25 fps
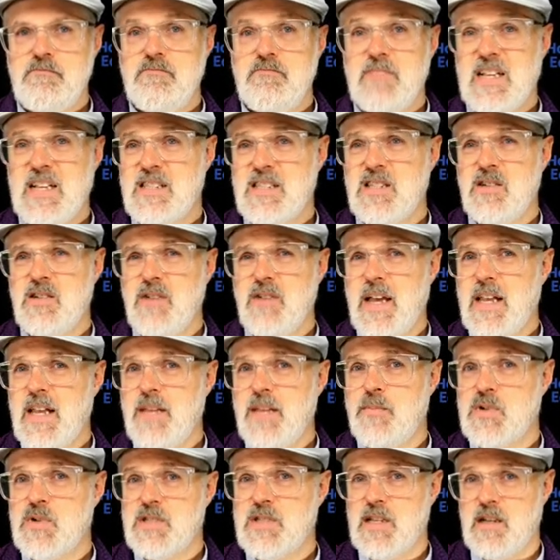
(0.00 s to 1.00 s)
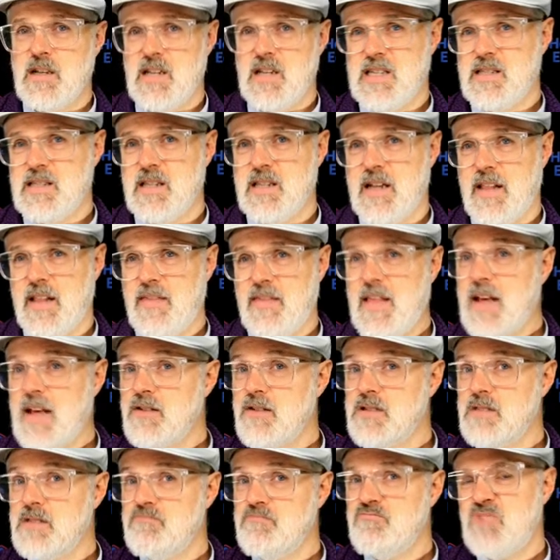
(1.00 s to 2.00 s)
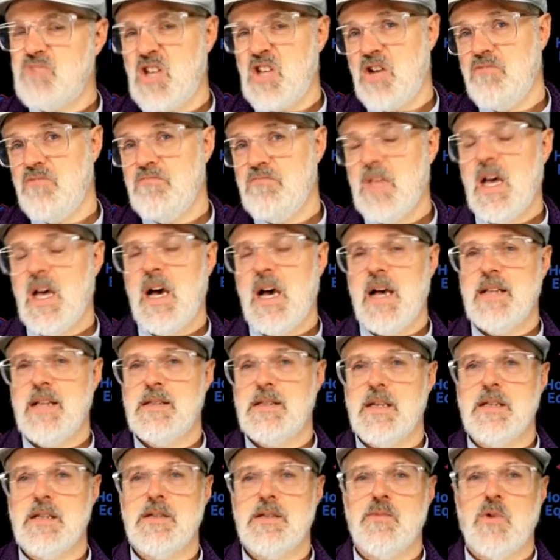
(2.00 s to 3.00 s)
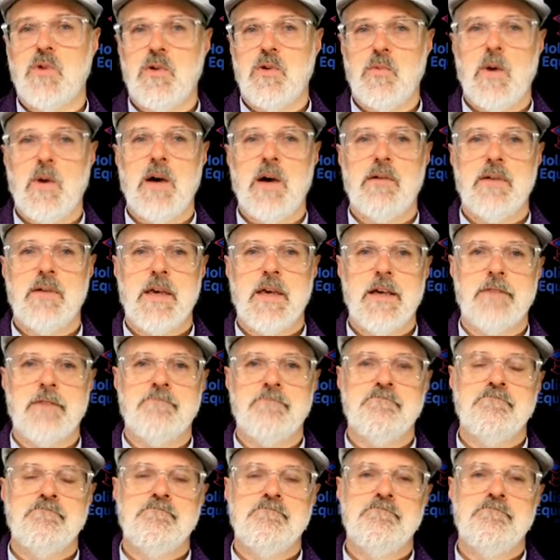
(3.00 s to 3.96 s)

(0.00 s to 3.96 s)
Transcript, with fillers: That's still 80% less than 1,000, so I'd say it's a worthwhile gain.